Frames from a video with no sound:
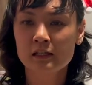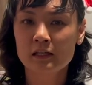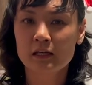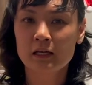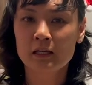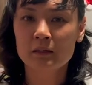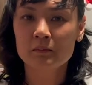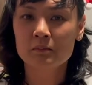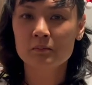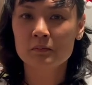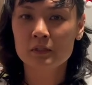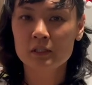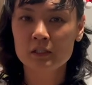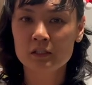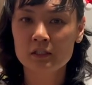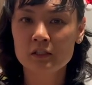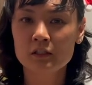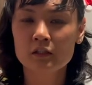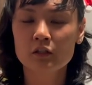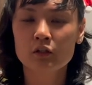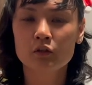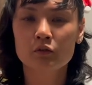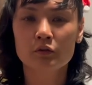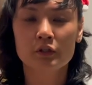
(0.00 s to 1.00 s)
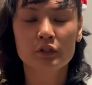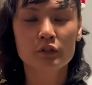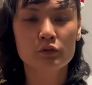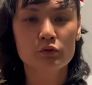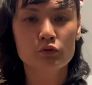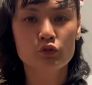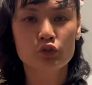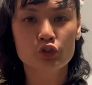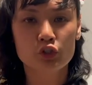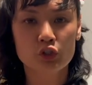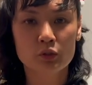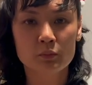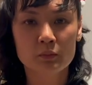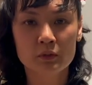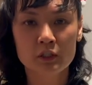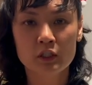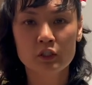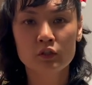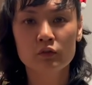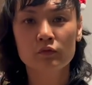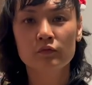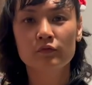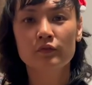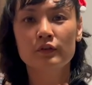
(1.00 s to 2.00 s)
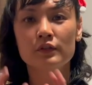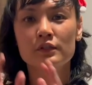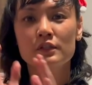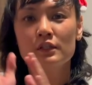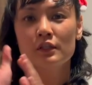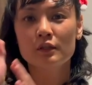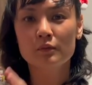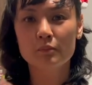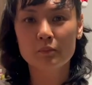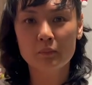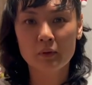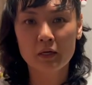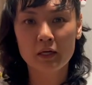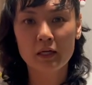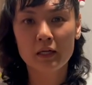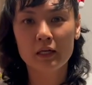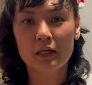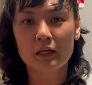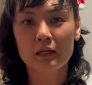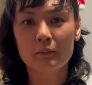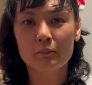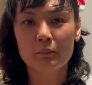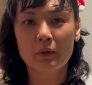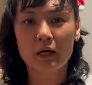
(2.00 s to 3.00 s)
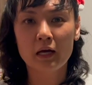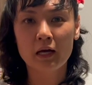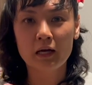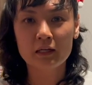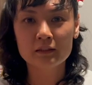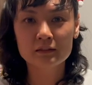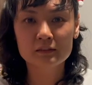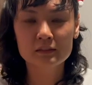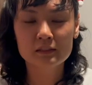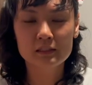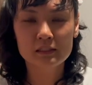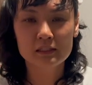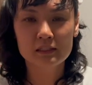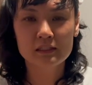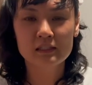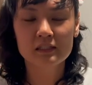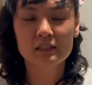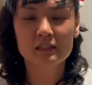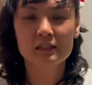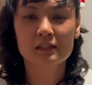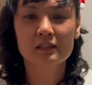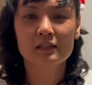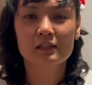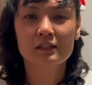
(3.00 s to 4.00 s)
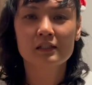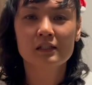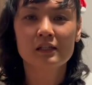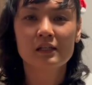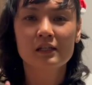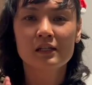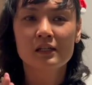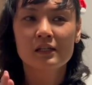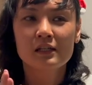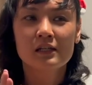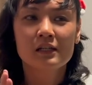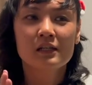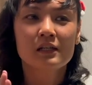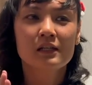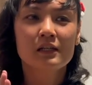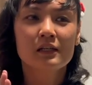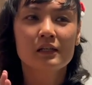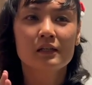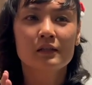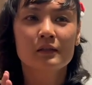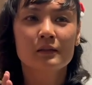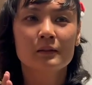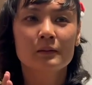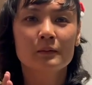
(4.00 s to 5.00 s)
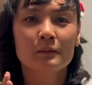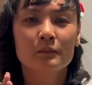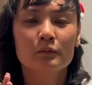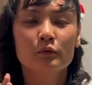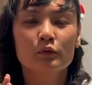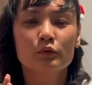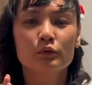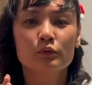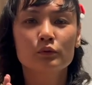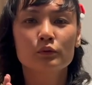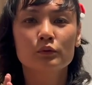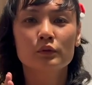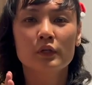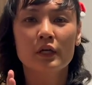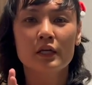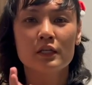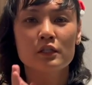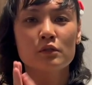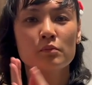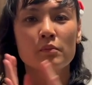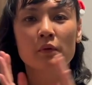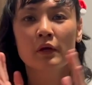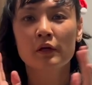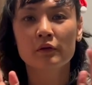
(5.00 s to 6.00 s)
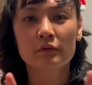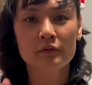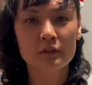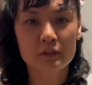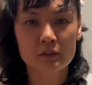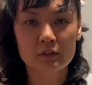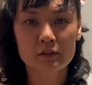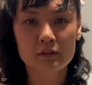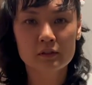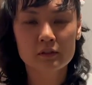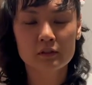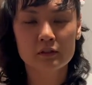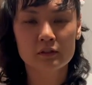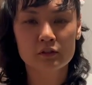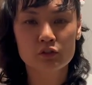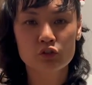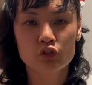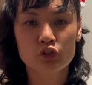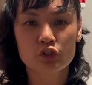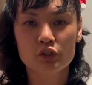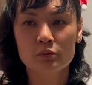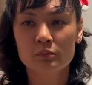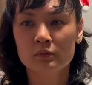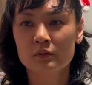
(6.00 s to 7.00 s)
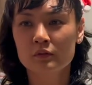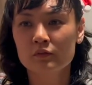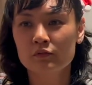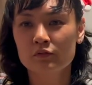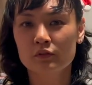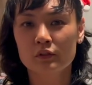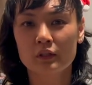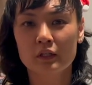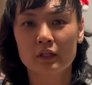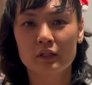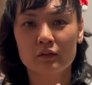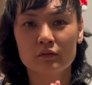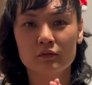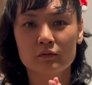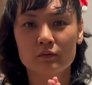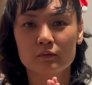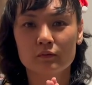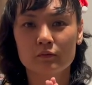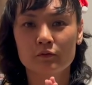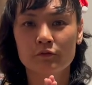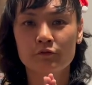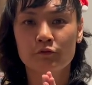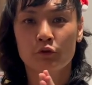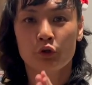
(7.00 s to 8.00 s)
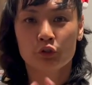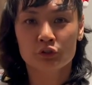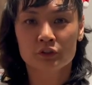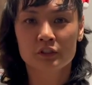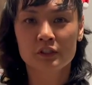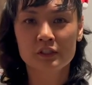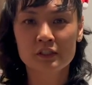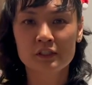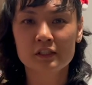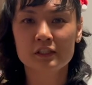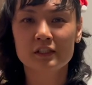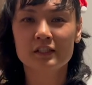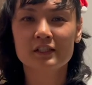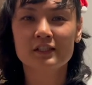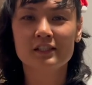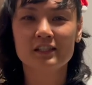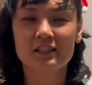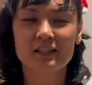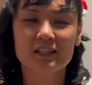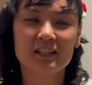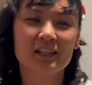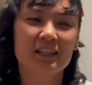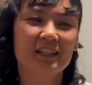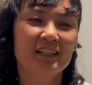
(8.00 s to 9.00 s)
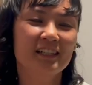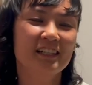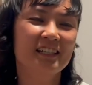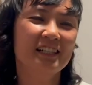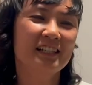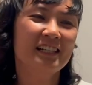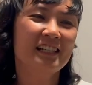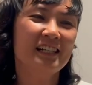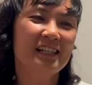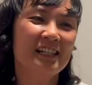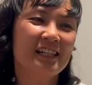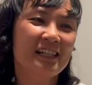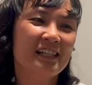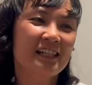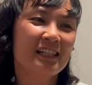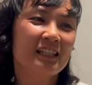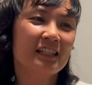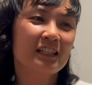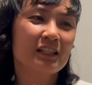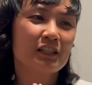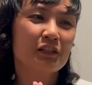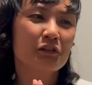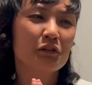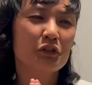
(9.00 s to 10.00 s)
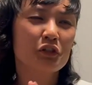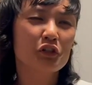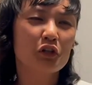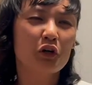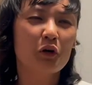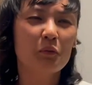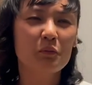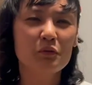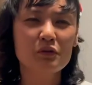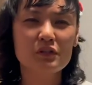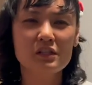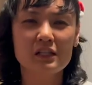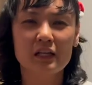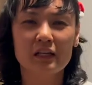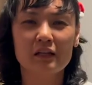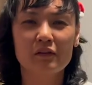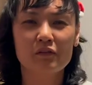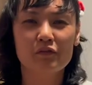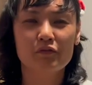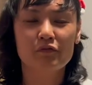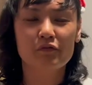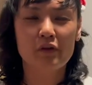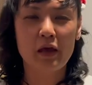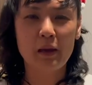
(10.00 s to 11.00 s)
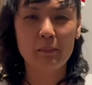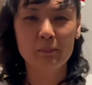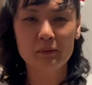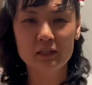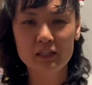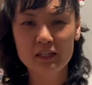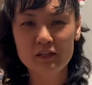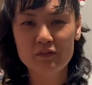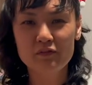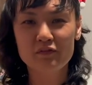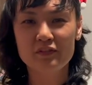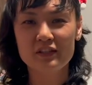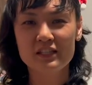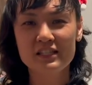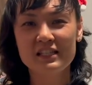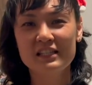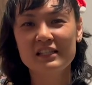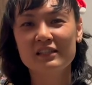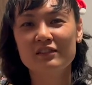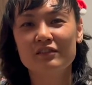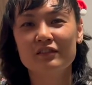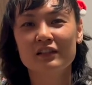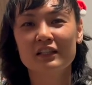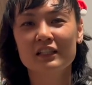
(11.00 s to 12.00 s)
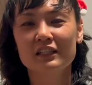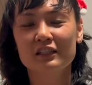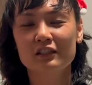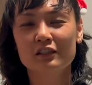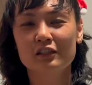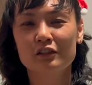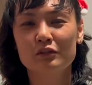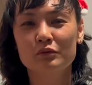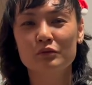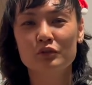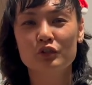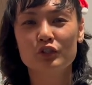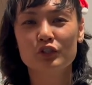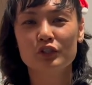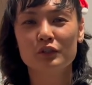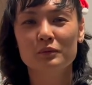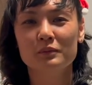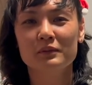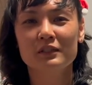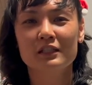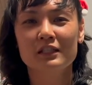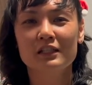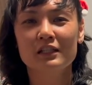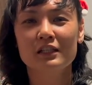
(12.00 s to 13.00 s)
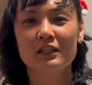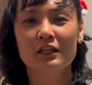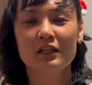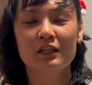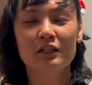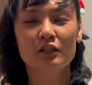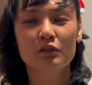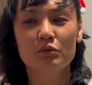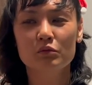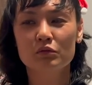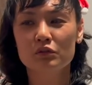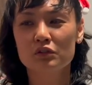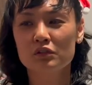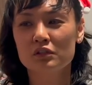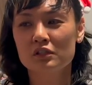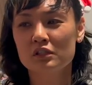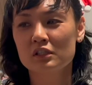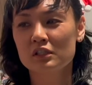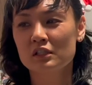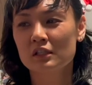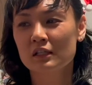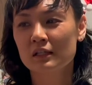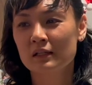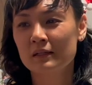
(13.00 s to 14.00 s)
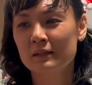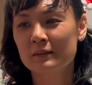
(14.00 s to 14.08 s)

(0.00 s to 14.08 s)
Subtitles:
and me, going to Germany to visit my auntie, who has married a German for like 40 years. So it's almost like a family visit, right, to Germany. And it was